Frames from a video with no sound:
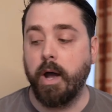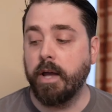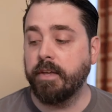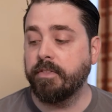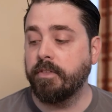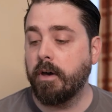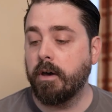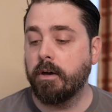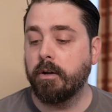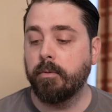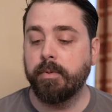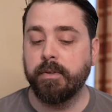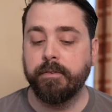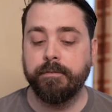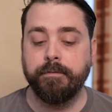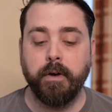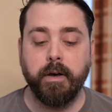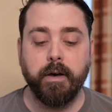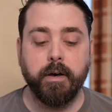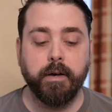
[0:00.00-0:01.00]
I thought it'd be
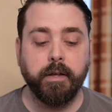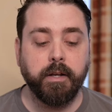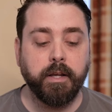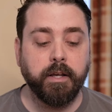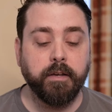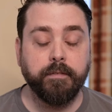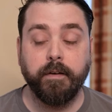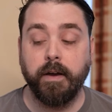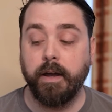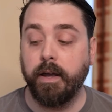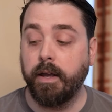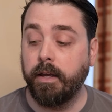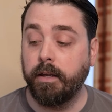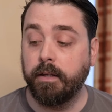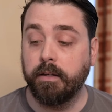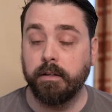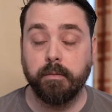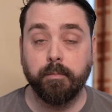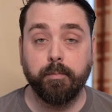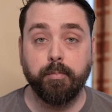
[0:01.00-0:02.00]
fun if
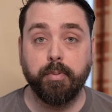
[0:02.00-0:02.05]
I